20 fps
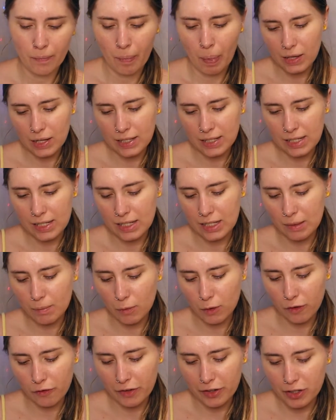This is the
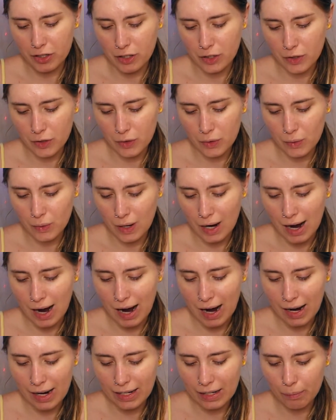Morphe 2
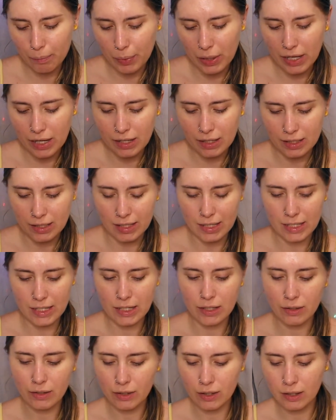Hide and Peak
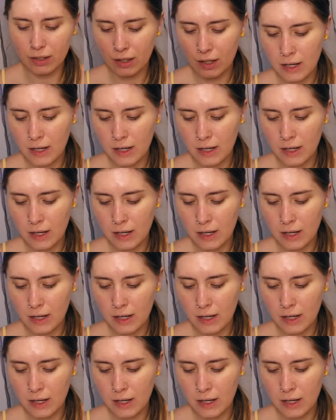Concealer.